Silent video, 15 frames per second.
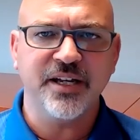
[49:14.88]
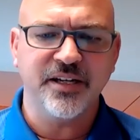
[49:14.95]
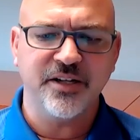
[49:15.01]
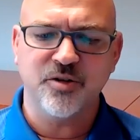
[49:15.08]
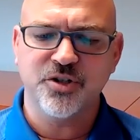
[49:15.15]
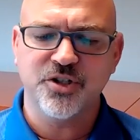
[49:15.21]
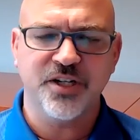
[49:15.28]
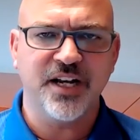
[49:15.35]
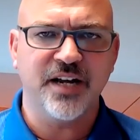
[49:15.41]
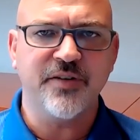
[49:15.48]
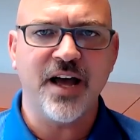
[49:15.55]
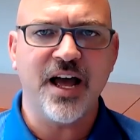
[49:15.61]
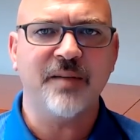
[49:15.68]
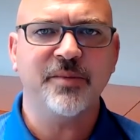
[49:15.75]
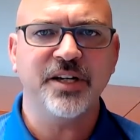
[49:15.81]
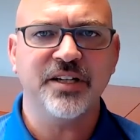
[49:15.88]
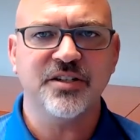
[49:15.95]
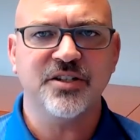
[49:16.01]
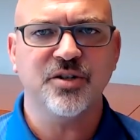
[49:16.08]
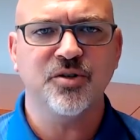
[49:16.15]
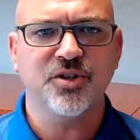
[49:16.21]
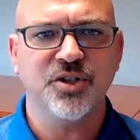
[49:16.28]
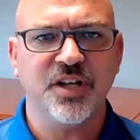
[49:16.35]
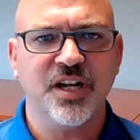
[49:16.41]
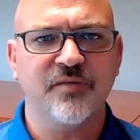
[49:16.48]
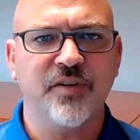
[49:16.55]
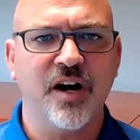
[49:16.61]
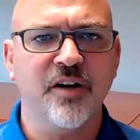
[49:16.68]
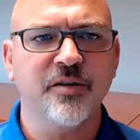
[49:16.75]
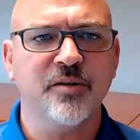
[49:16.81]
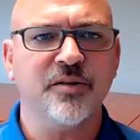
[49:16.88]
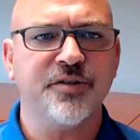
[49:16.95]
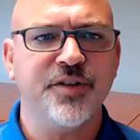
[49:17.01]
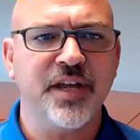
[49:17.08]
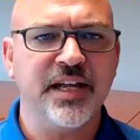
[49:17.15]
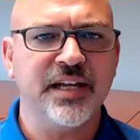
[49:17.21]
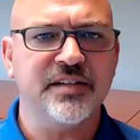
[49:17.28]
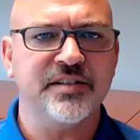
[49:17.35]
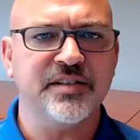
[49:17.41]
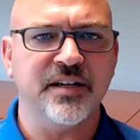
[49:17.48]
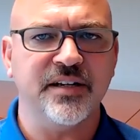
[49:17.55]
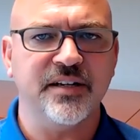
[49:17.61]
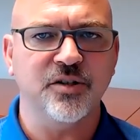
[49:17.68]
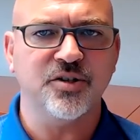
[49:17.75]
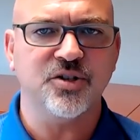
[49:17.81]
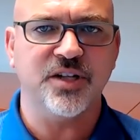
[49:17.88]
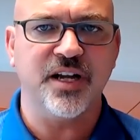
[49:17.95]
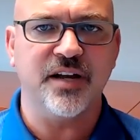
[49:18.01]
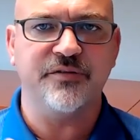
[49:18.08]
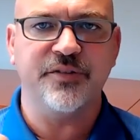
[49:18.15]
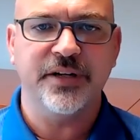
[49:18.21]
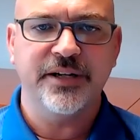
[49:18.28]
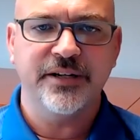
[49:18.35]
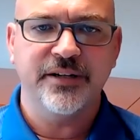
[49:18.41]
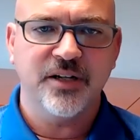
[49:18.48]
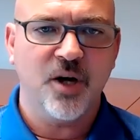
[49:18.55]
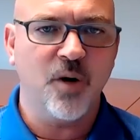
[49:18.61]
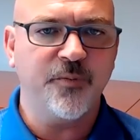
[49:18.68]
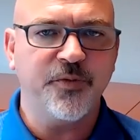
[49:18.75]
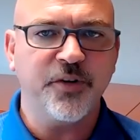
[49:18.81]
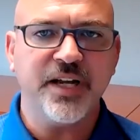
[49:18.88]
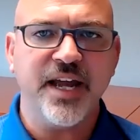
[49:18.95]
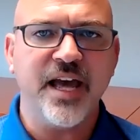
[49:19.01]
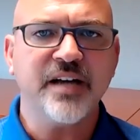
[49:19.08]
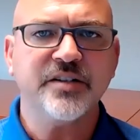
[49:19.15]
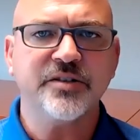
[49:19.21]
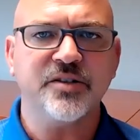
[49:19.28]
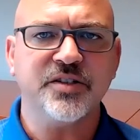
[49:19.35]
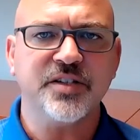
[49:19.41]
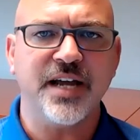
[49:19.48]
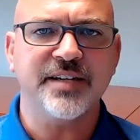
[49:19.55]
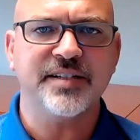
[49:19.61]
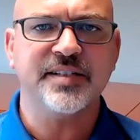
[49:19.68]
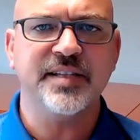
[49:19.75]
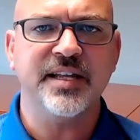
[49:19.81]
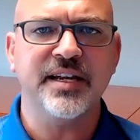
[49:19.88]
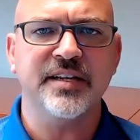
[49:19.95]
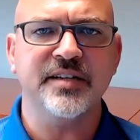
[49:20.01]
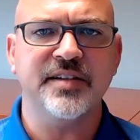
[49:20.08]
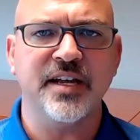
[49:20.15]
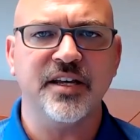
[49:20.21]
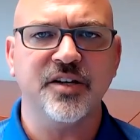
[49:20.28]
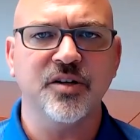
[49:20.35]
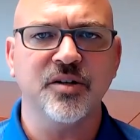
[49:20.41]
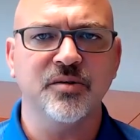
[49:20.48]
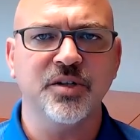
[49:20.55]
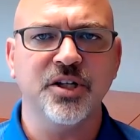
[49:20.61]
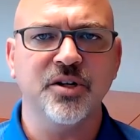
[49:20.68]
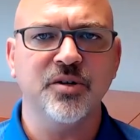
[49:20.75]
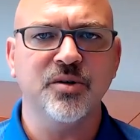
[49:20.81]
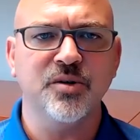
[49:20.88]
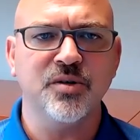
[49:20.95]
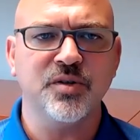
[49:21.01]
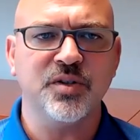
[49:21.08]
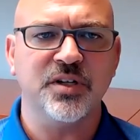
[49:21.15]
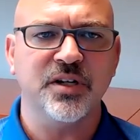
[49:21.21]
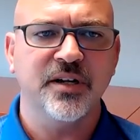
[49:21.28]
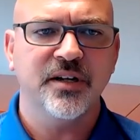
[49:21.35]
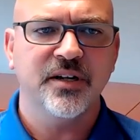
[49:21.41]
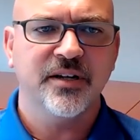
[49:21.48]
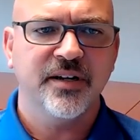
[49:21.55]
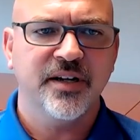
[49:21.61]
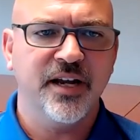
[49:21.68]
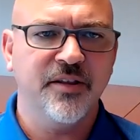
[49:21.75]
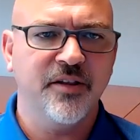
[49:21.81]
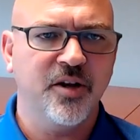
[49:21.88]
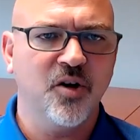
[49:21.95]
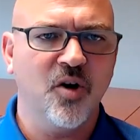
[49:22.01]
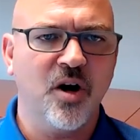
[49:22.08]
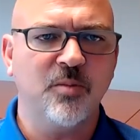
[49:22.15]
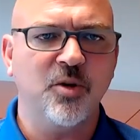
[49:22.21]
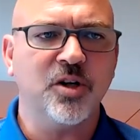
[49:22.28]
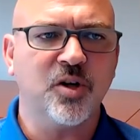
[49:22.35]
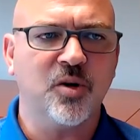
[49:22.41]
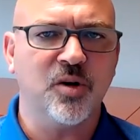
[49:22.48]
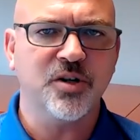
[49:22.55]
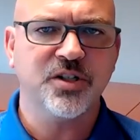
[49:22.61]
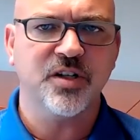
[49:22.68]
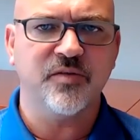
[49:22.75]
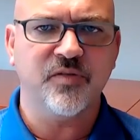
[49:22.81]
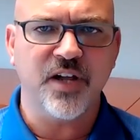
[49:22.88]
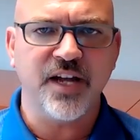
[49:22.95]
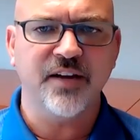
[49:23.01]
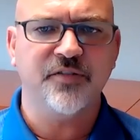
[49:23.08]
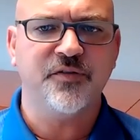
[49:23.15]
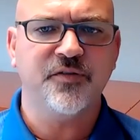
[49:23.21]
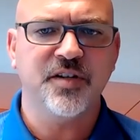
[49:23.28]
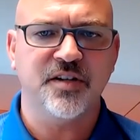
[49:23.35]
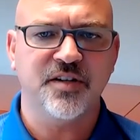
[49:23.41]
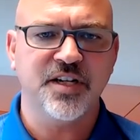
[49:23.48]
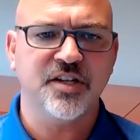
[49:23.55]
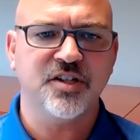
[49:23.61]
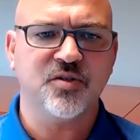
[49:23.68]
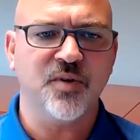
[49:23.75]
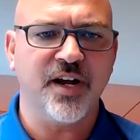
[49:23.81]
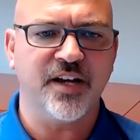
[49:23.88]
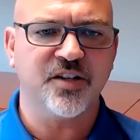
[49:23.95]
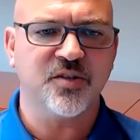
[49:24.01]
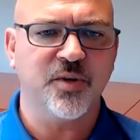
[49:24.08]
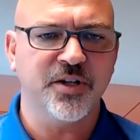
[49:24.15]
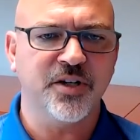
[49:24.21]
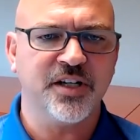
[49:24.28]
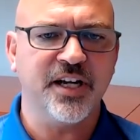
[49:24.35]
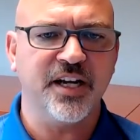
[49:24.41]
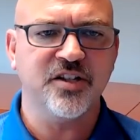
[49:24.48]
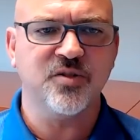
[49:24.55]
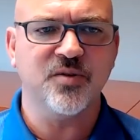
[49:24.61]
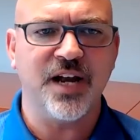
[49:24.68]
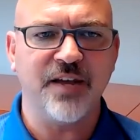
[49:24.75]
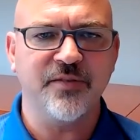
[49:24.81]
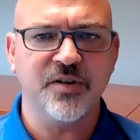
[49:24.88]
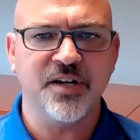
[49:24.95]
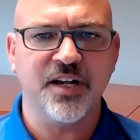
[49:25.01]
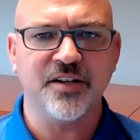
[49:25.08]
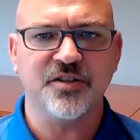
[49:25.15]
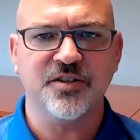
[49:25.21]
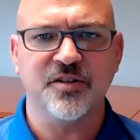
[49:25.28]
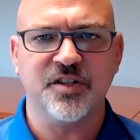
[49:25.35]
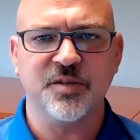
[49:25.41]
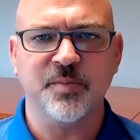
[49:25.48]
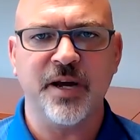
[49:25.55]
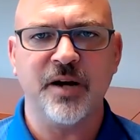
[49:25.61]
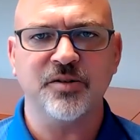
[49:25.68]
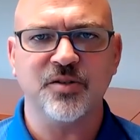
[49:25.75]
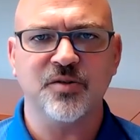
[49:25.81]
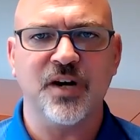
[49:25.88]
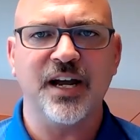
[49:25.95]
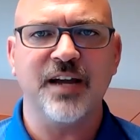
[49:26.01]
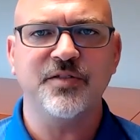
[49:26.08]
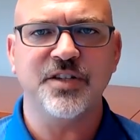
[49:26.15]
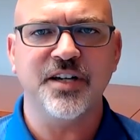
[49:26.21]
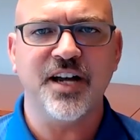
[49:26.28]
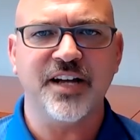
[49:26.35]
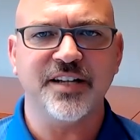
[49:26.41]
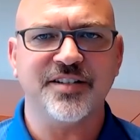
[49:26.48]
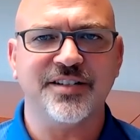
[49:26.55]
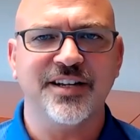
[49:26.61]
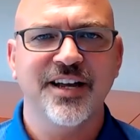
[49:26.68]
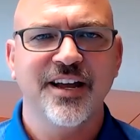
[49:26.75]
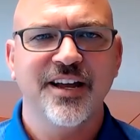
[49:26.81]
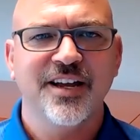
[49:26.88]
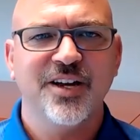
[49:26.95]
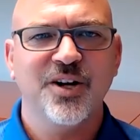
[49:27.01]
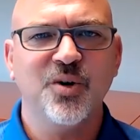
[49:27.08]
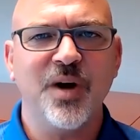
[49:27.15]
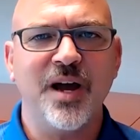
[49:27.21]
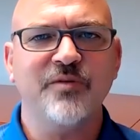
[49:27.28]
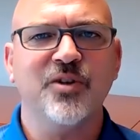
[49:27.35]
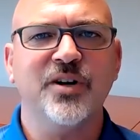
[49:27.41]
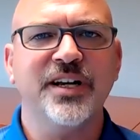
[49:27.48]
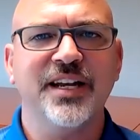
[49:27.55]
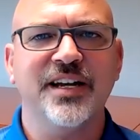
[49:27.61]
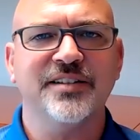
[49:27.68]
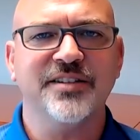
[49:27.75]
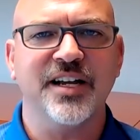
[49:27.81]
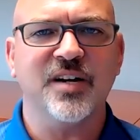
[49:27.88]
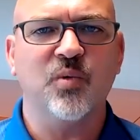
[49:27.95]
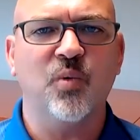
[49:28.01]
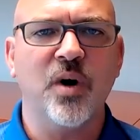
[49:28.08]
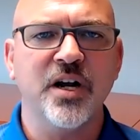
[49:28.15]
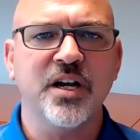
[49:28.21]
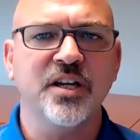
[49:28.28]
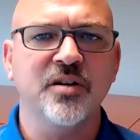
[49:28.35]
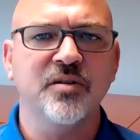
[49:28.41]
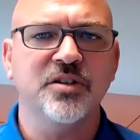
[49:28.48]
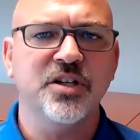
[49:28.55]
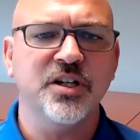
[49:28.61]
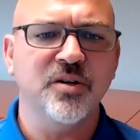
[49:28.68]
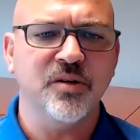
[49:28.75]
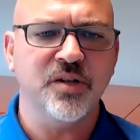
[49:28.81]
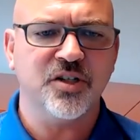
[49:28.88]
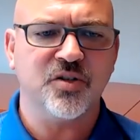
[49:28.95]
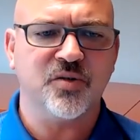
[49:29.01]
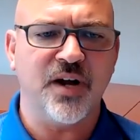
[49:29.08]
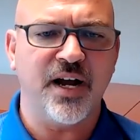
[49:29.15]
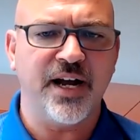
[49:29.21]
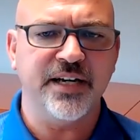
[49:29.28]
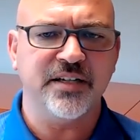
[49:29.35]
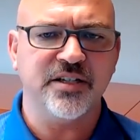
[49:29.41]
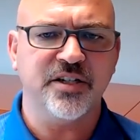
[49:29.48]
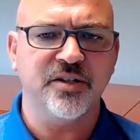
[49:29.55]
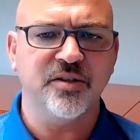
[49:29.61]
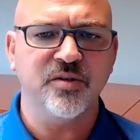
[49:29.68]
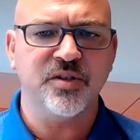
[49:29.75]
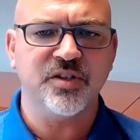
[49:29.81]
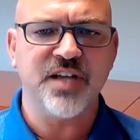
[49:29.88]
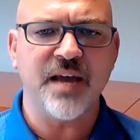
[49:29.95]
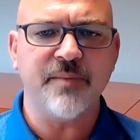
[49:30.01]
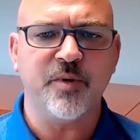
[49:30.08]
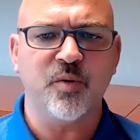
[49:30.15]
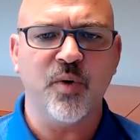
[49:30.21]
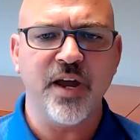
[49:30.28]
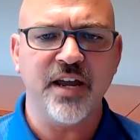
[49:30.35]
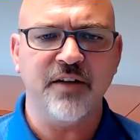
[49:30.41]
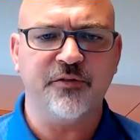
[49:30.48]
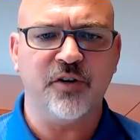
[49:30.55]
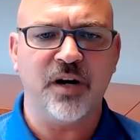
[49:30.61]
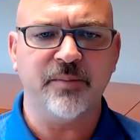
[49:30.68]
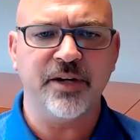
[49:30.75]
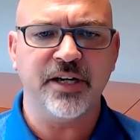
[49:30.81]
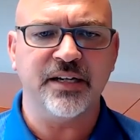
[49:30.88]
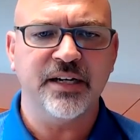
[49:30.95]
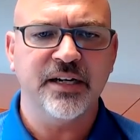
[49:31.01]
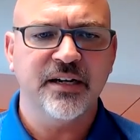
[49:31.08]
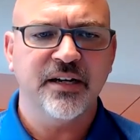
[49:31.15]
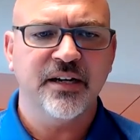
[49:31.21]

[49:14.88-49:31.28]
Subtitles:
you should have hobbies, you should have other things that you should have, hopefully exercise, things that you use in the normal course of life to de-stress. When your kids drive you nuts, your spouse drives you nuts, whoever it is, what do you do to try to step away from it?